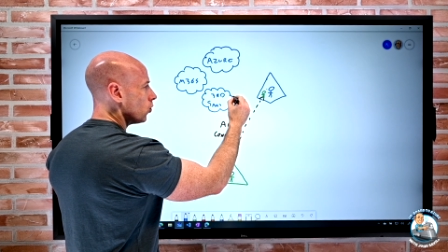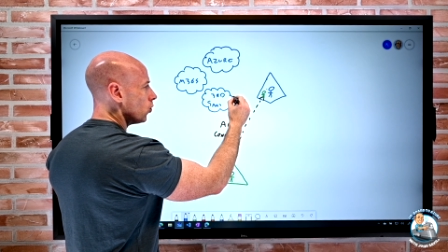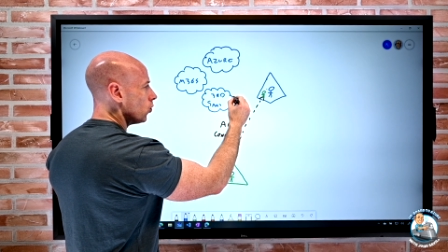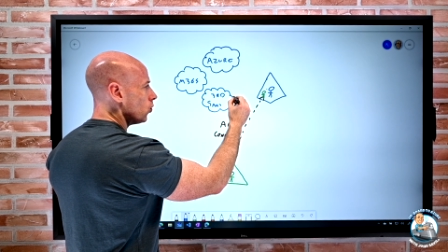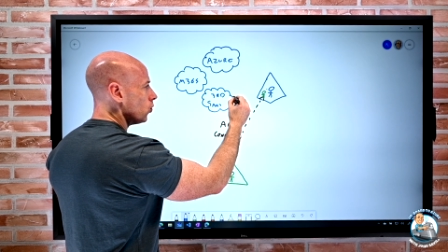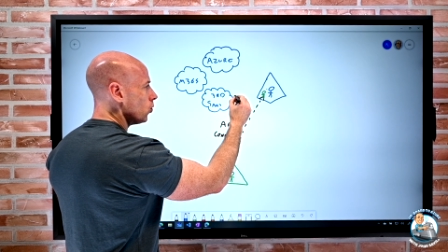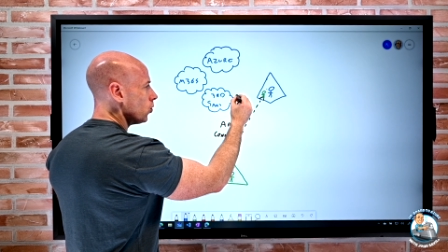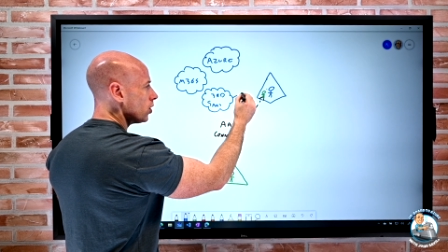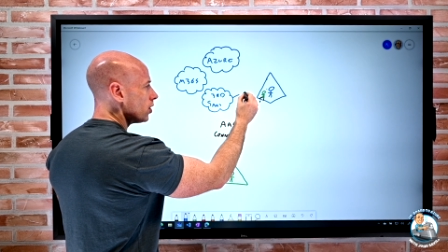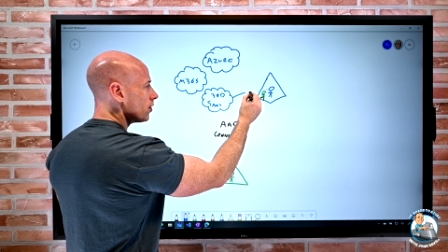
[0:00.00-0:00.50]

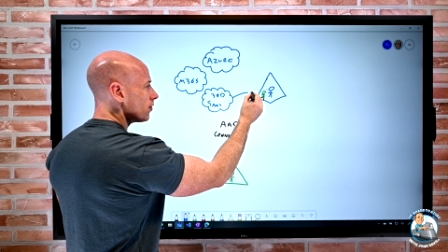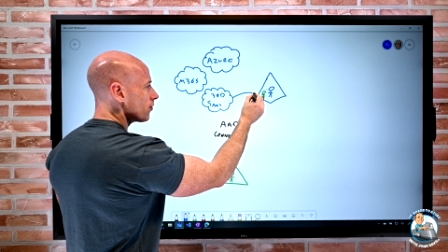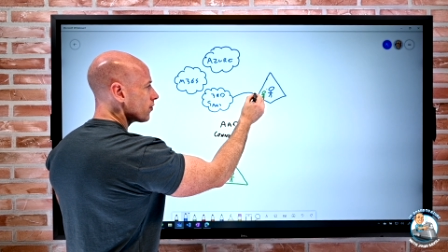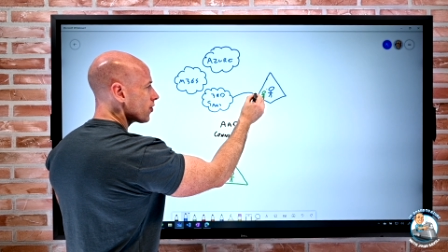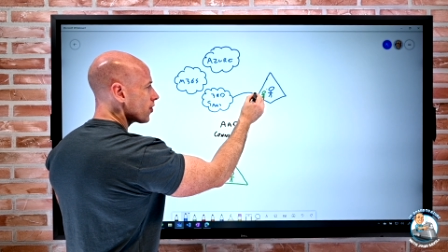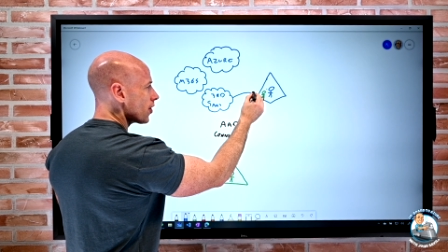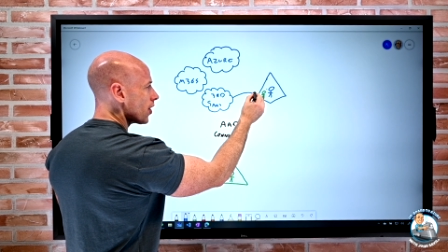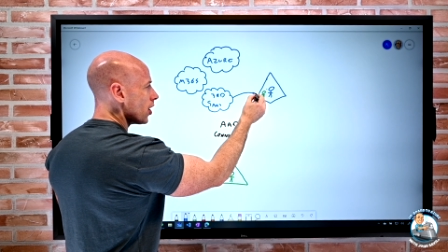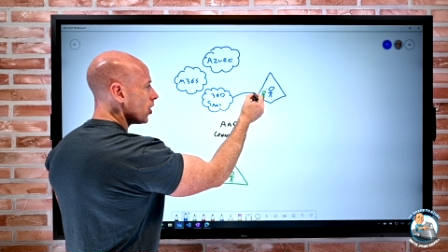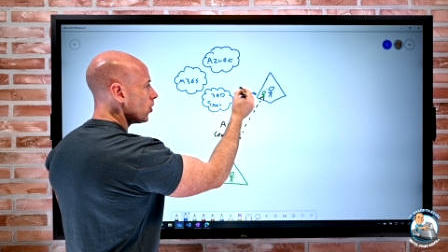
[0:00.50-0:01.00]
All
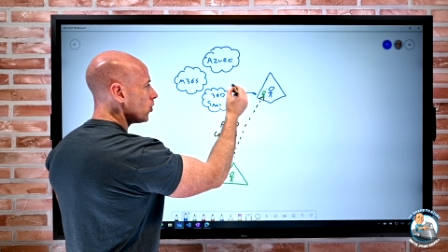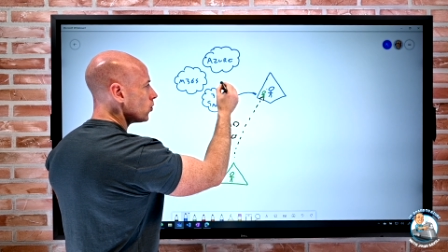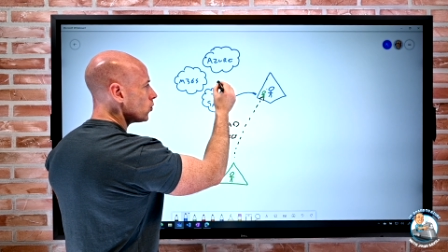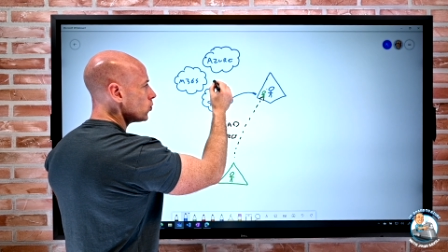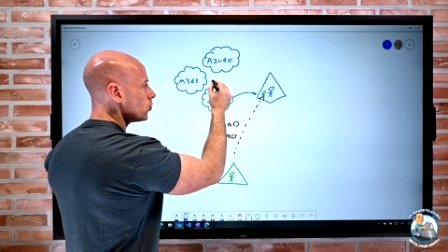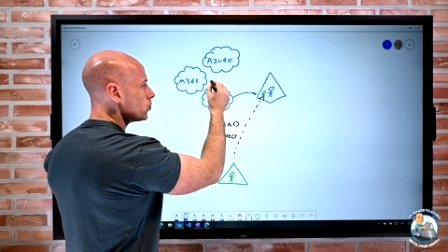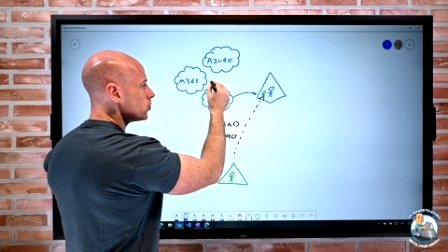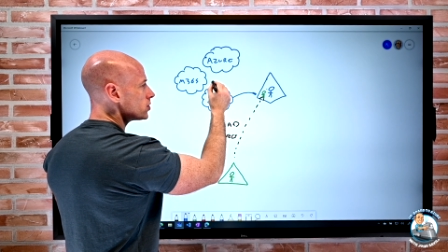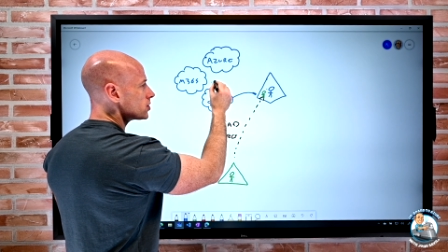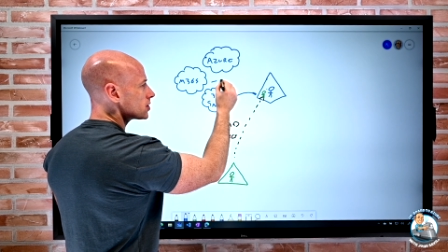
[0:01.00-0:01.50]
of
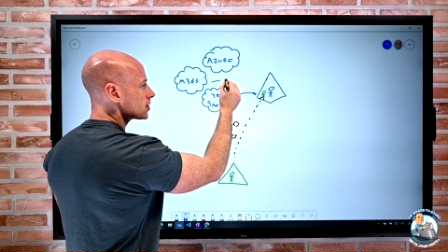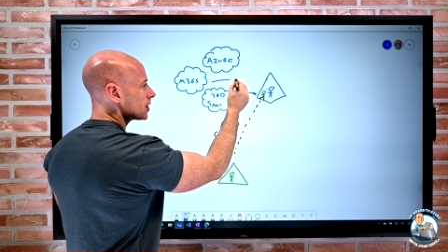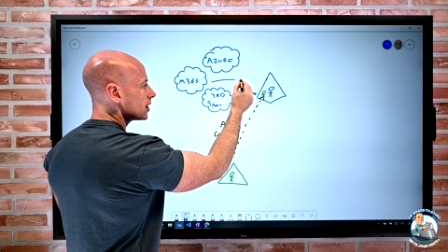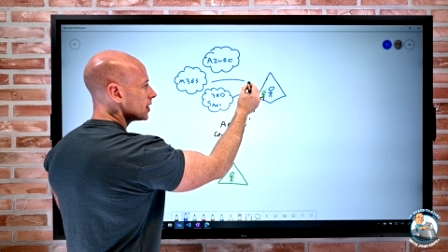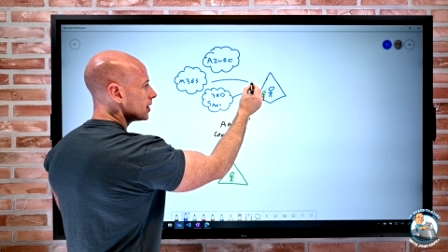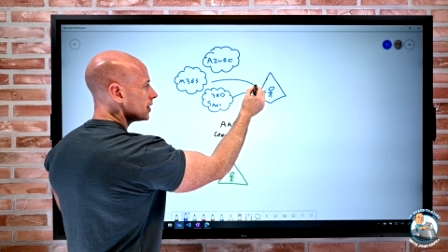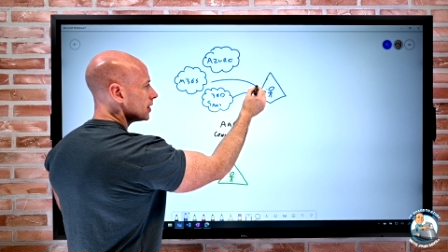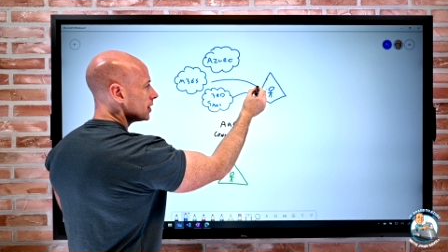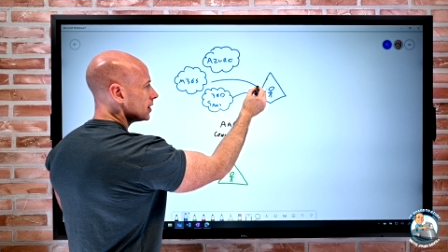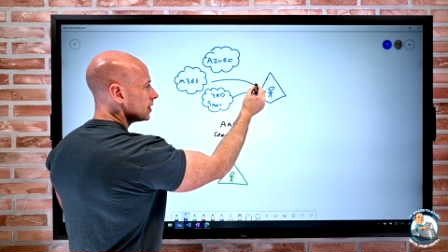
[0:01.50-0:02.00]
those
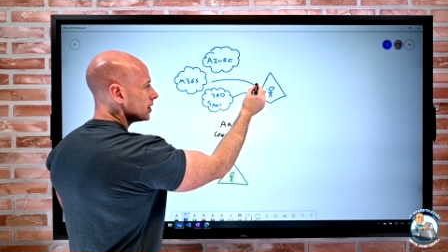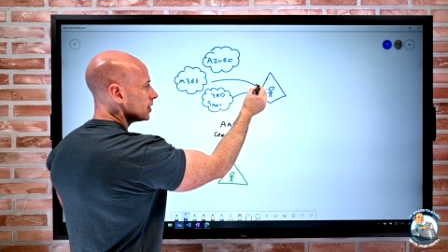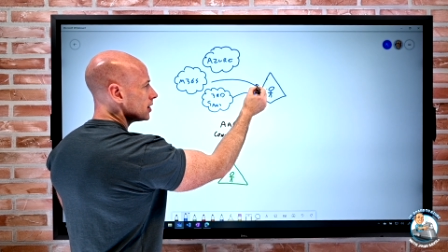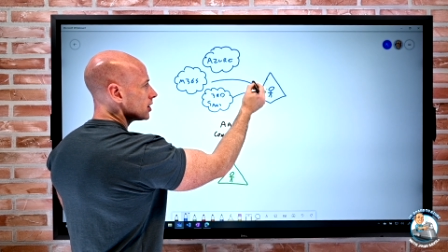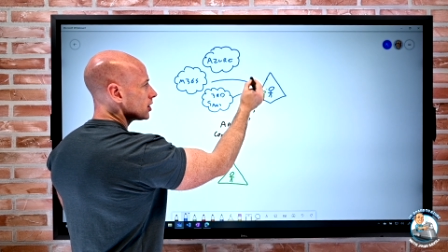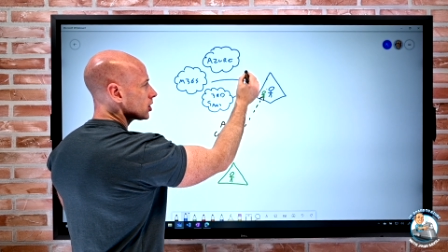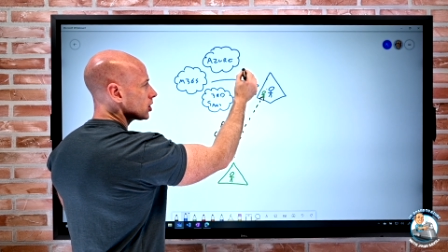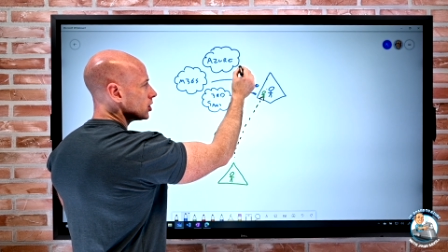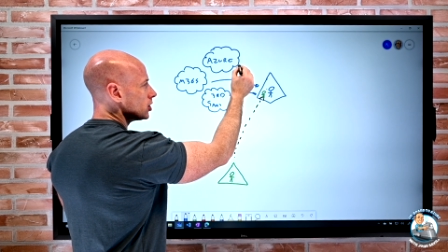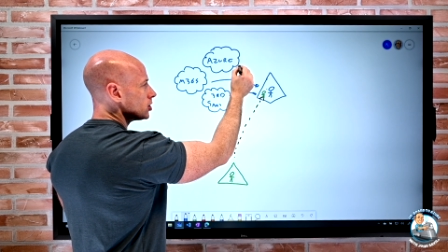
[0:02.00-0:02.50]

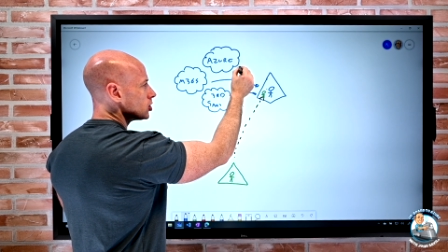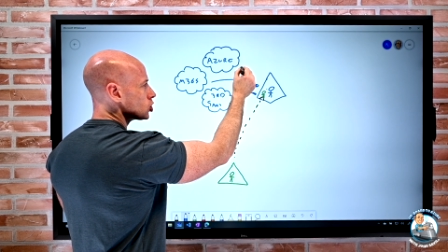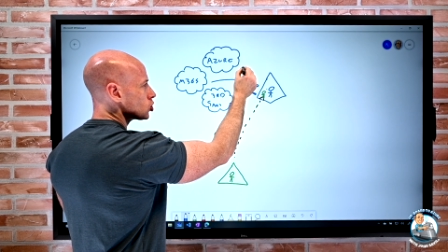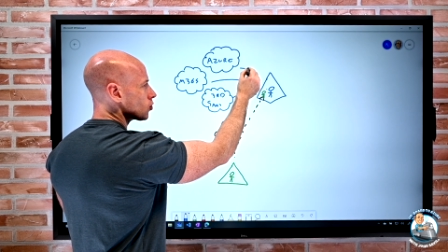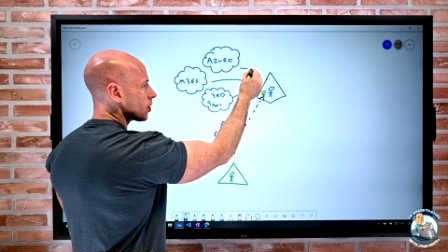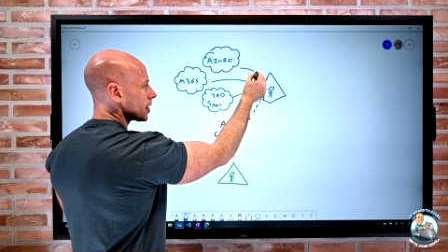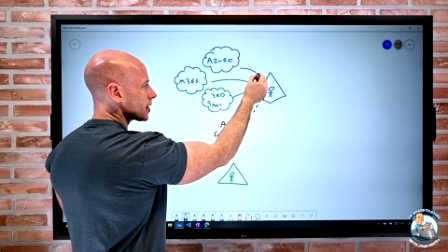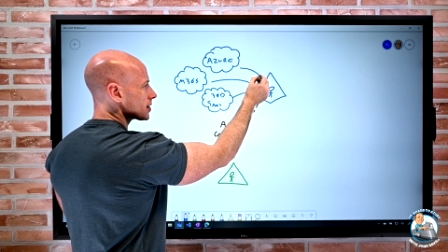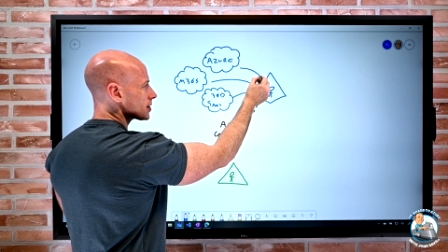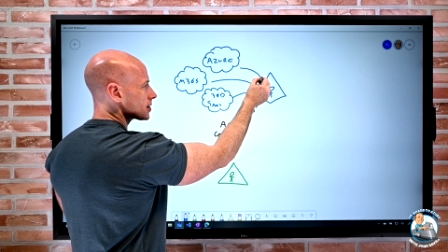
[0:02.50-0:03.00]
can
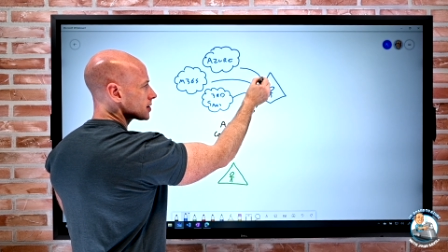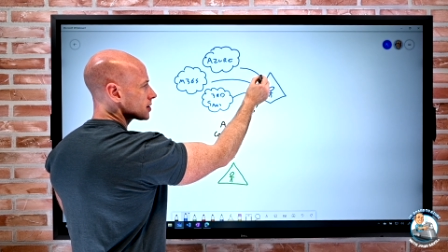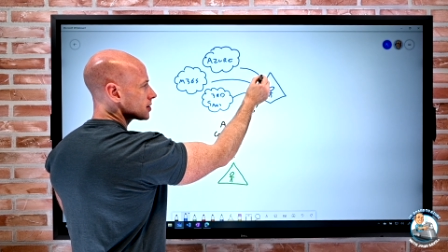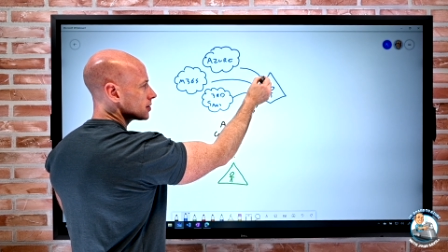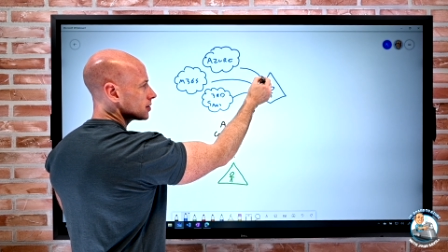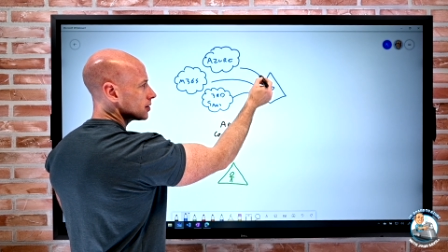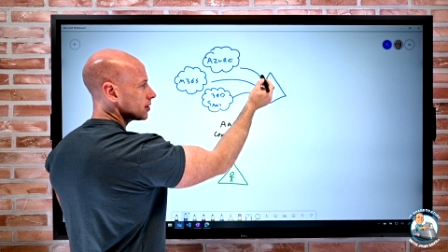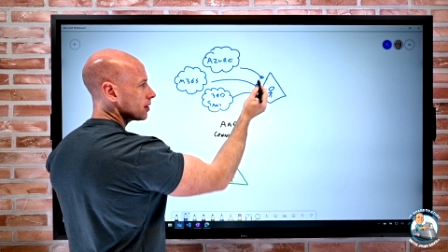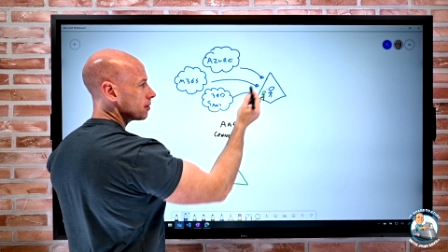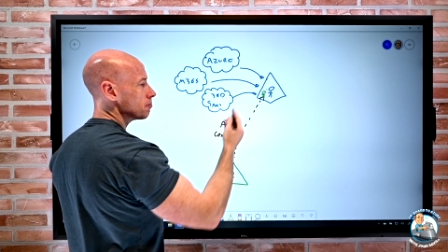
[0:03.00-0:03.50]
trust